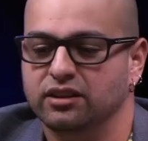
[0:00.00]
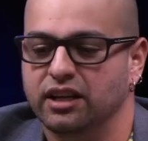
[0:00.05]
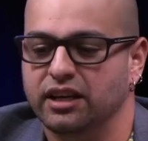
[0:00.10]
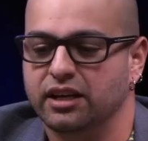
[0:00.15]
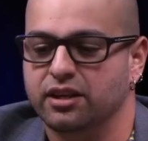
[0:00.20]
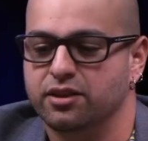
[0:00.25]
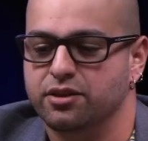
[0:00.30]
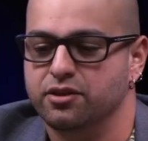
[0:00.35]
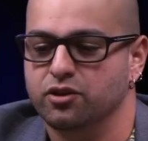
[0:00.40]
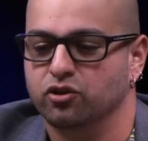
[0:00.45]

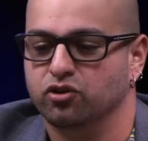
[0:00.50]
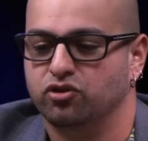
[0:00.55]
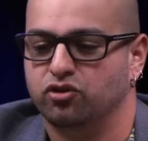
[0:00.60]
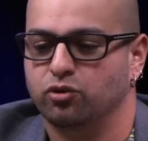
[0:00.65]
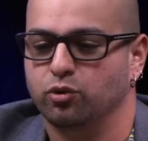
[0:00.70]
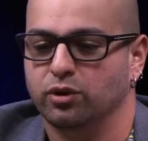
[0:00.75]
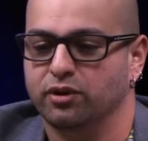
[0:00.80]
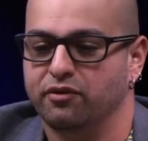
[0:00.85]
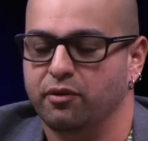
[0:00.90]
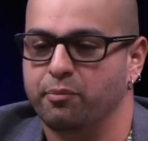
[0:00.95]
like there's
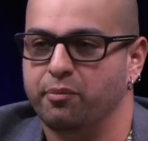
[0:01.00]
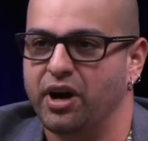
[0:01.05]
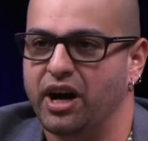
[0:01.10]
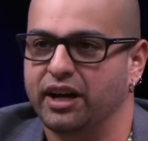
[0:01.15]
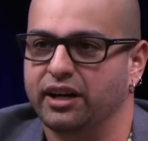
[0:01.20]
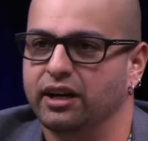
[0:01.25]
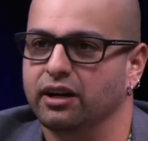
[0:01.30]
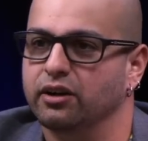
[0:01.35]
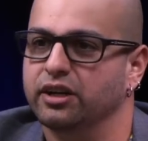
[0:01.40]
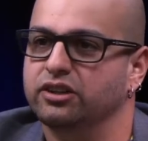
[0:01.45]
sort of a
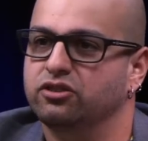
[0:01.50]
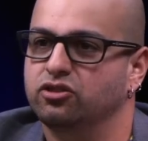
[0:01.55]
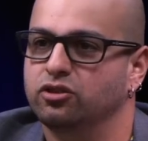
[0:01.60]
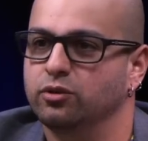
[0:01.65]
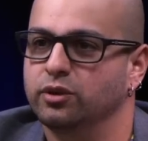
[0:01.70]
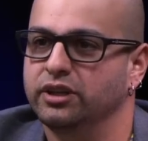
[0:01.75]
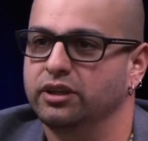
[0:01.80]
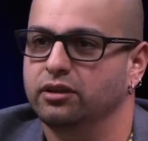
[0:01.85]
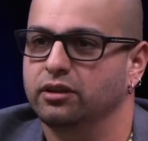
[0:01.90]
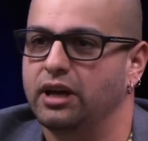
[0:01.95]
binary
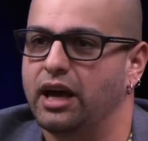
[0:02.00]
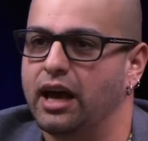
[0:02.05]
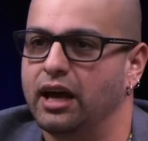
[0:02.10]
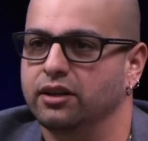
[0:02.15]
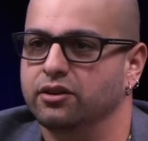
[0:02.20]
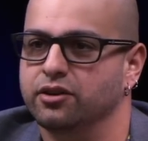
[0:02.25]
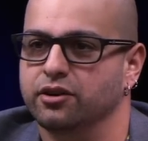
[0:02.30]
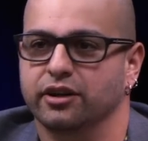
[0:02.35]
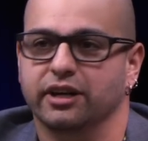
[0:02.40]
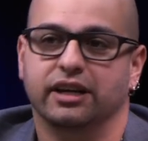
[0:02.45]
to it,
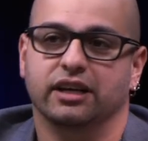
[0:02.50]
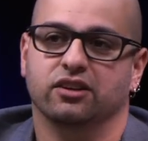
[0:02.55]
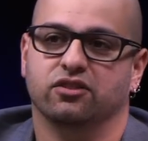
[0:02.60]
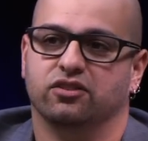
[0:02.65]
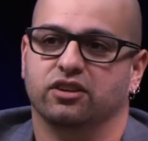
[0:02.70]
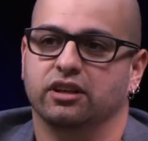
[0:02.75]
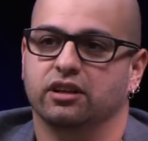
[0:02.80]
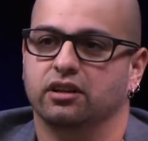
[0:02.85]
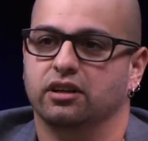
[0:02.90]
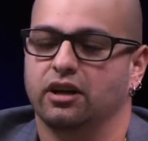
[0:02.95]
and there
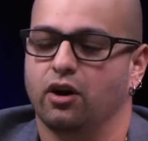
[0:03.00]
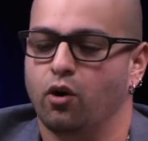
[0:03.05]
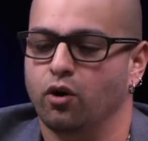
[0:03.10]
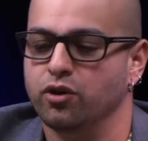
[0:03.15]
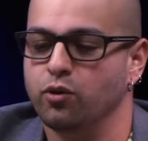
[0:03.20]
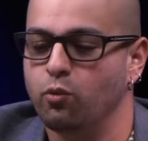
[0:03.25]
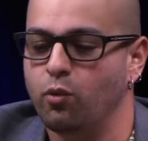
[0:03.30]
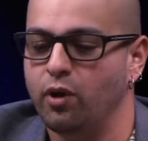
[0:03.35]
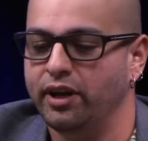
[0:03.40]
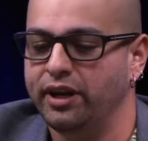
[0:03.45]
isn't. On
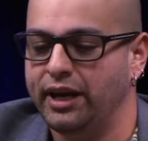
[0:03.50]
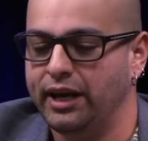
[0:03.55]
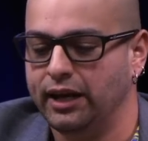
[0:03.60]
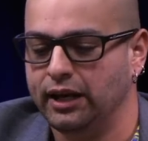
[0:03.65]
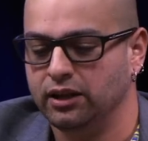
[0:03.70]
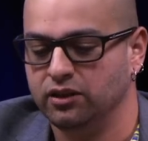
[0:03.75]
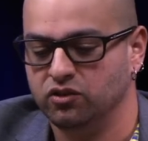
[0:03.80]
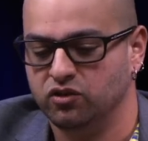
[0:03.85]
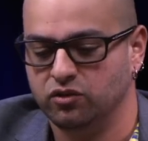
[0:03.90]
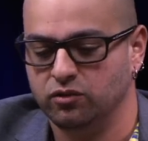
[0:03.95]
the one
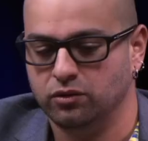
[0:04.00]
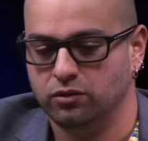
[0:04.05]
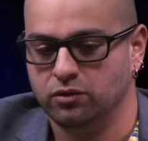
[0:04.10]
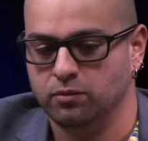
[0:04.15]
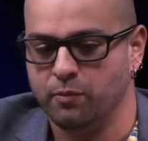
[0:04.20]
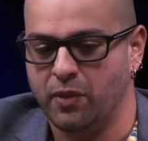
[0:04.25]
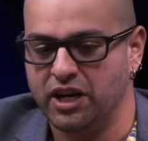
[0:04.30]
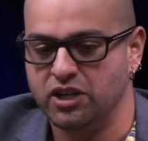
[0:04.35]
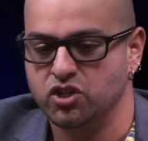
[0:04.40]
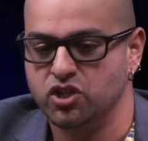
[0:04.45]
hand,
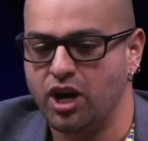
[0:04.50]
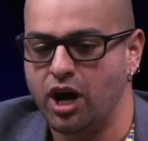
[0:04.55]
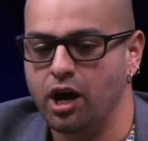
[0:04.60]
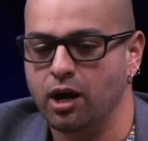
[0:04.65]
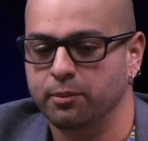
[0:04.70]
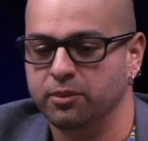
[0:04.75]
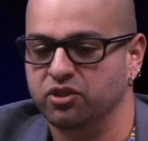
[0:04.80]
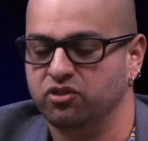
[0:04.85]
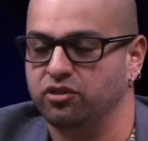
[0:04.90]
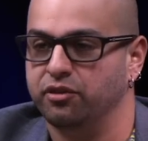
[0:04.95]
my
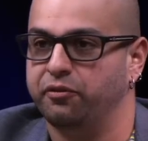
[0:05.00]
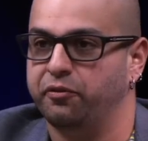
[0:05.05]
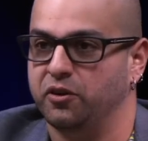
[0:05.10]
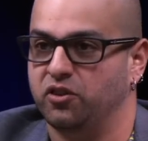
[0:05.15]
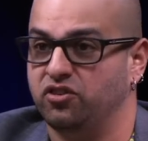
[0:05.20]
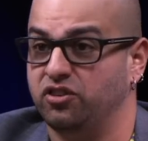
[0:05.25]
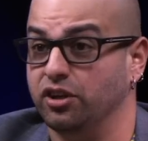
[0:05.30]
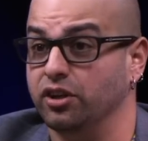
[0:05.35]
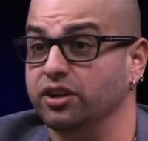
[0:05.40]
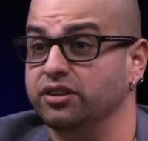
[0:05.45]
job is to
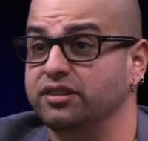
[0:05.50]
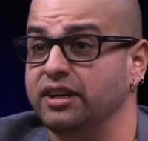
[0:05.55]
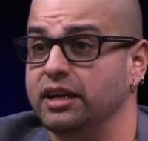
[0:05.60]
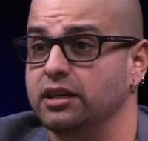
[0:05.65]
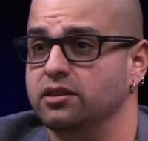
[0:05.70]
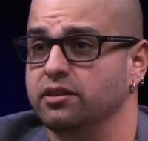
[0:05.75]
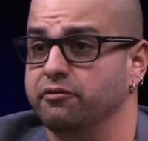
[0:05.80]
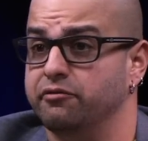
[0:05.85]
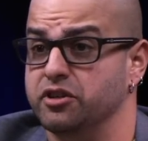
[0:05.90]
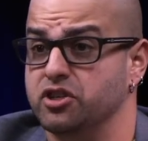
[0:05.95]

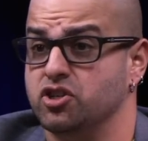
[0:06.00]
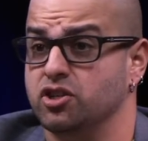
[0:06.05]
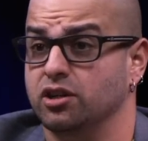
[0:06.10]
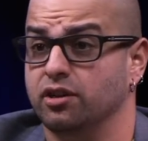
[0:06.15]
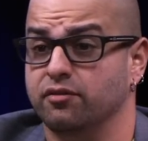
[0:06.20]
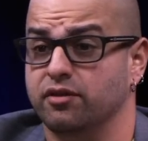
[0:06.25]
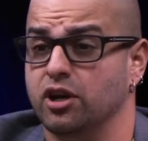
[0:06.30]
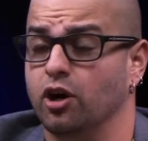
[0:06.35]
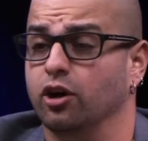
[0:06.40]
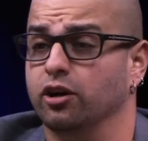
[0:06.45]
facilitate the vision
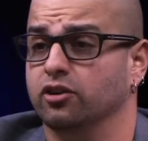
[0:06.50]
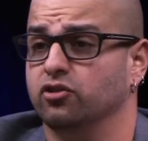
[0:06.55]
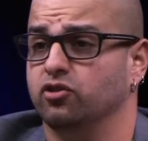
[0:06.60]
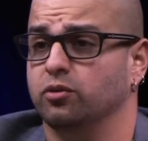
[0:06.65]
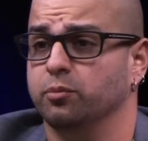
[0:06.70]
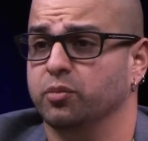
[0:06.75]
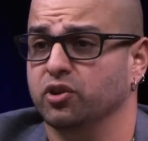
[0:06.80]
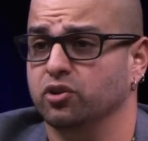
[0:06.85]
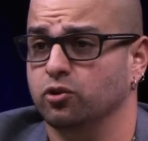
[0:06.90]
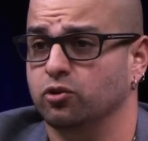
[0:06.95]
of the artist
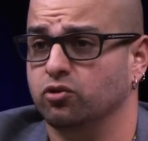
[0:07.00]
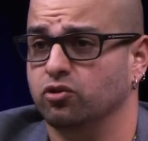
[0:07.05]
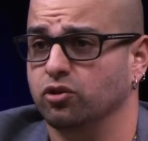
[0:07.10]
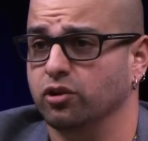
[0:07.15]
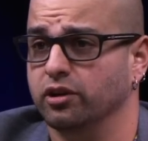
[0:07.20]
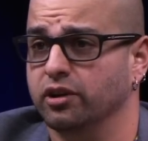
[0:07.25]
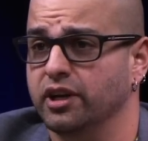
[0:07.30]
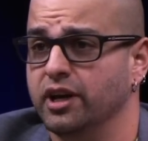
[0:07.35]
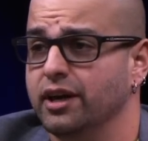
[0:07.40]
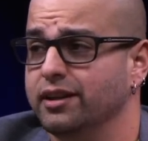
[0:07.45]
and
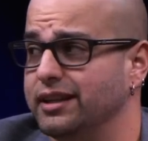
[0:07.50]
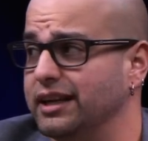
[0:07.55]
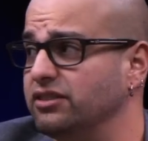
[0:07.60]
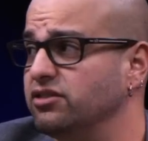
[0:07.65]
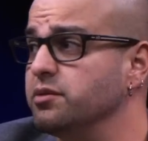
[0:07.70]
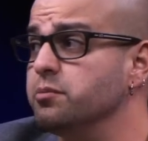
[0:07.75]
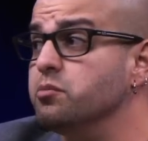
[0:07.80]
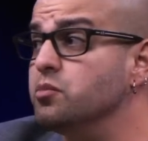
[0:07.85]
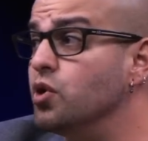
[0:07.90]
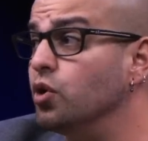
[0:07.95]
producer. That's
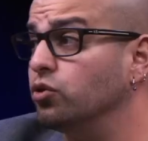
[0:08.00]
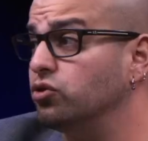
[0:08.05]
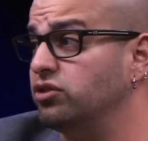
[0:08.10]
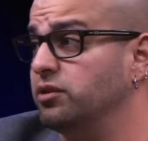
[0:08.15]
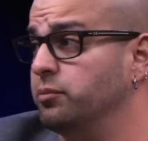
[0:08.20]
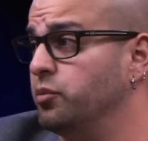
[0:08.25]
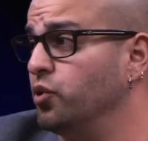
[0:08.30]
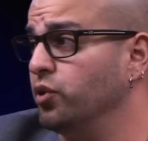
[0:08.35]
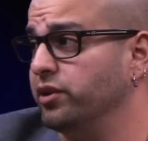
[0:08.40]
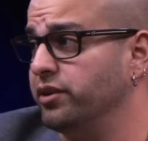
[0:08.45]
the most
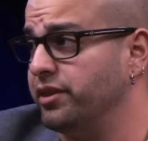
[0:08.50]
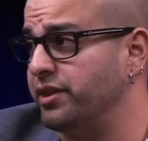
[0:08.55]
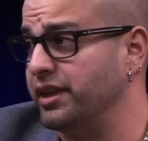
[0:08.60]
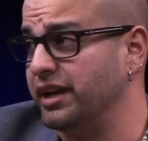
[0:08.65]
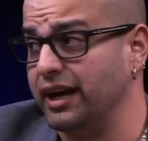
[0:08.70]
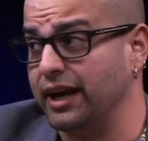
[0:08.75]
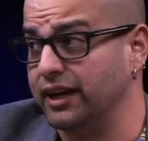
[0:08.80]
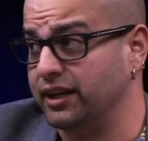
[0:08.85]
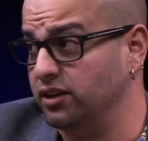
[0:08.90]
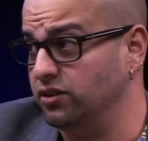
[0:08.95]
important
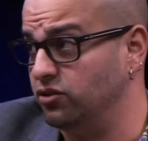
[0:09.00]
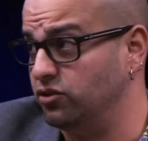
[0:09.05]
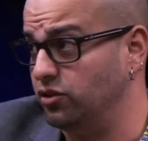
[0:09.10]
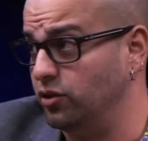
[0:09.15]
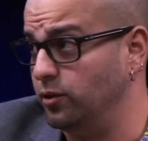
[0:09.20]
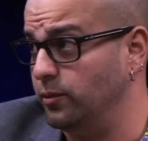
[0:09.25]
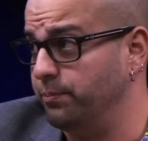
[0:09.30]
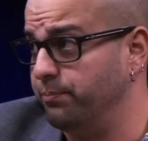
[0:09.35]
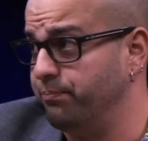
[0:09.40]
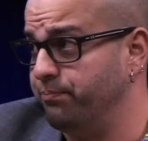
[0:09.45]
thing I can
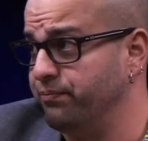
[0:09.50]
do.